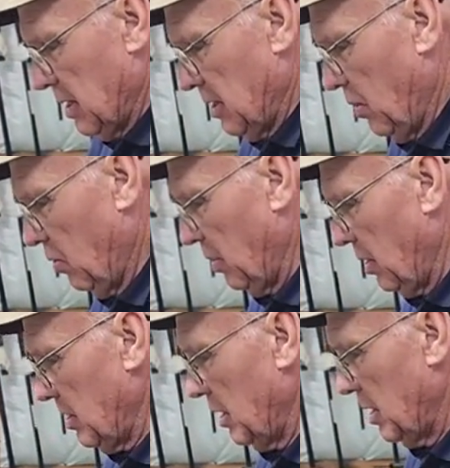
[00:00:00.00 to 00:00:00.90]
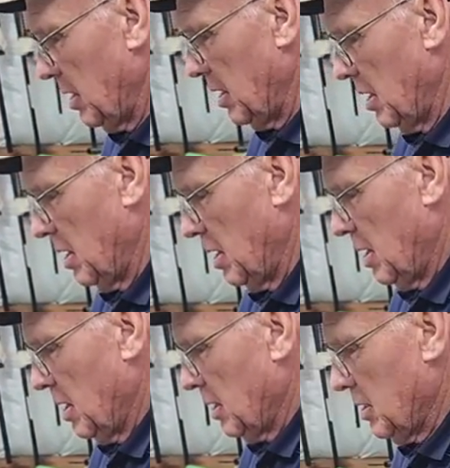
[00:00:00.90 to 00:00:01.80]
and hold on
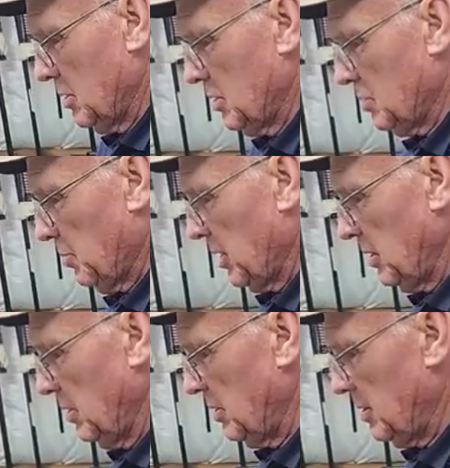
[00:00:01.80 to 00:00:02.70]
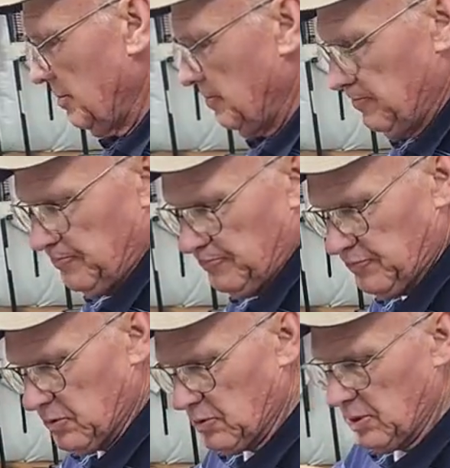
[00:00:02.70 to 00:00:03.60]
because it's spring loaded.
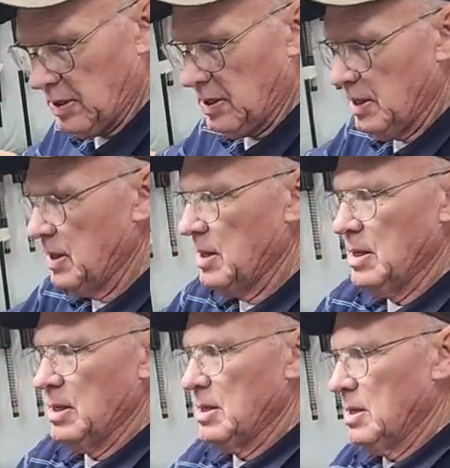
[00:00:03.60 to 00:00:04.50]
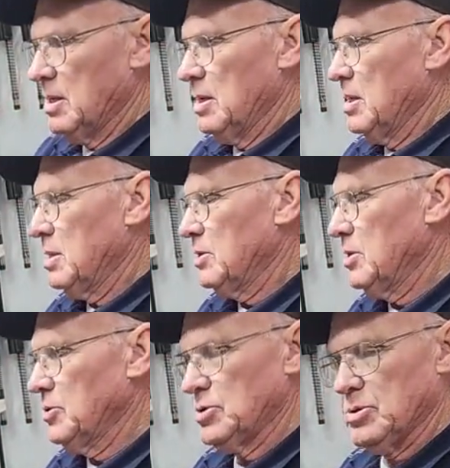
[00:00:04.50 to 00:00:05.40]
Okay,
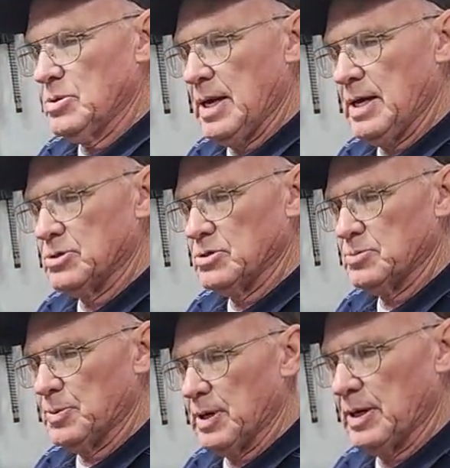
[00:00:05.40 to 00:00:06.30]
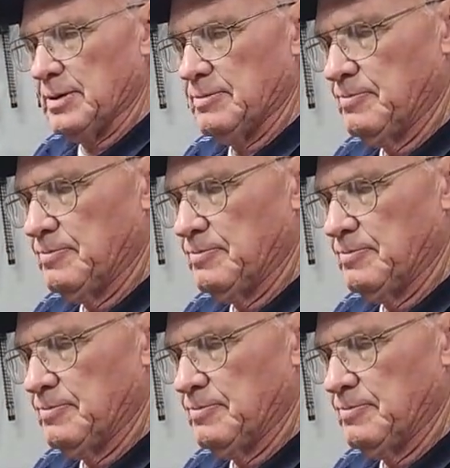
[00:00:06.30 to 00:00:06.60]
there's your action spring.